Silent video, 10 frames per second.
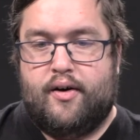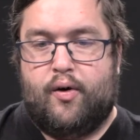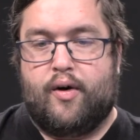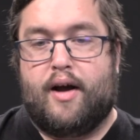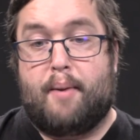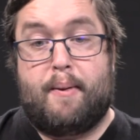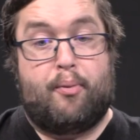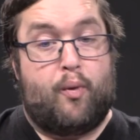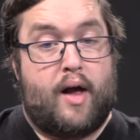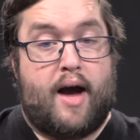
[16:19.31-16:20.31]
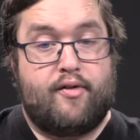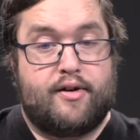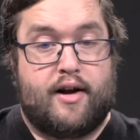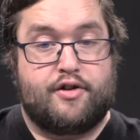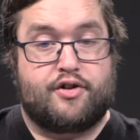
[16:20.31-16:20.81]
Or a lot of people will have a
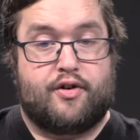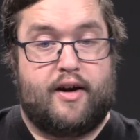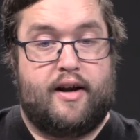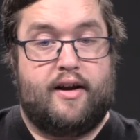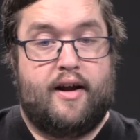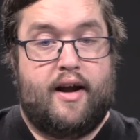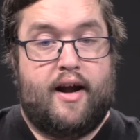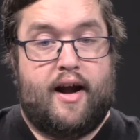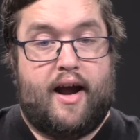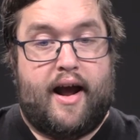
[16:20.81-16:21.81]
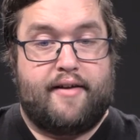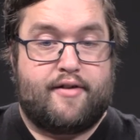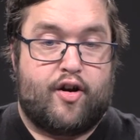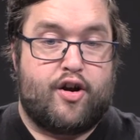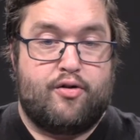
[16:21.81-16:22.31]
touchscreen and
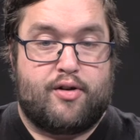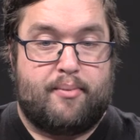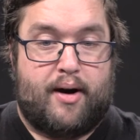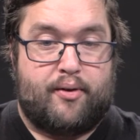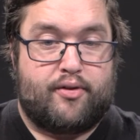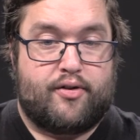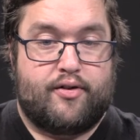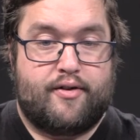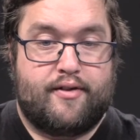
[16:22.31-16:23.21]
still use the mouse.